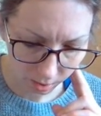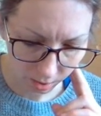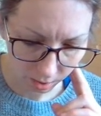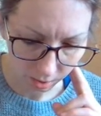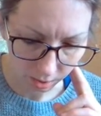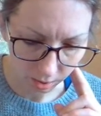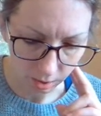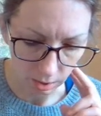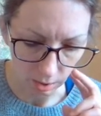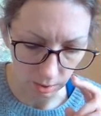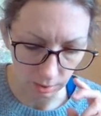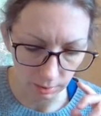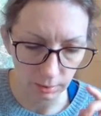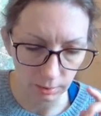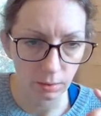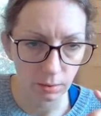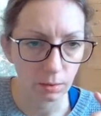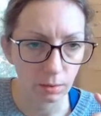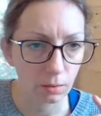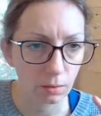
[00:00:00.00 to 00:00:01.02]
Okay,
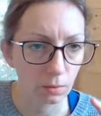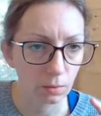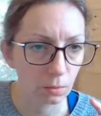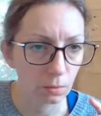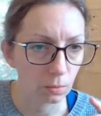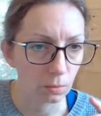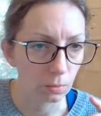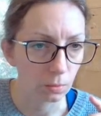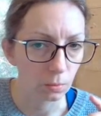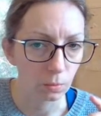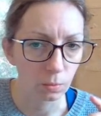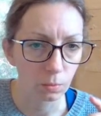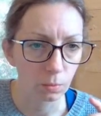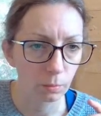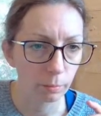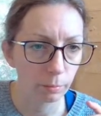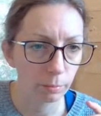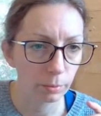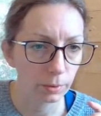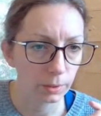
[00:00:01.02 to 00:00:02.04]
so
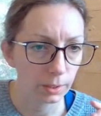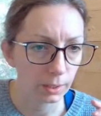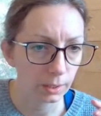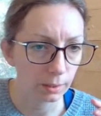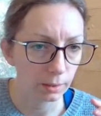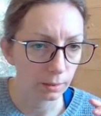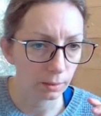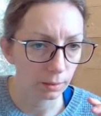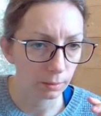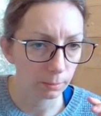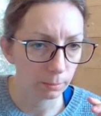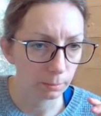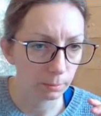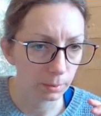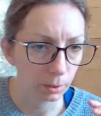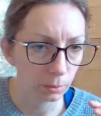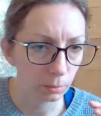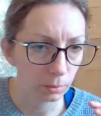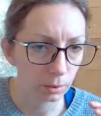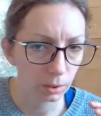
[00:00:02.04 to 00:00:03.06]
put that on
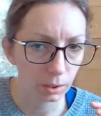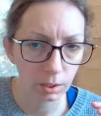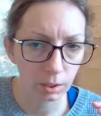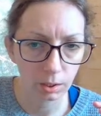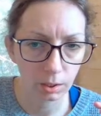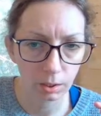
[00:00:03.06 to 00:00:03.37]
MIllwork.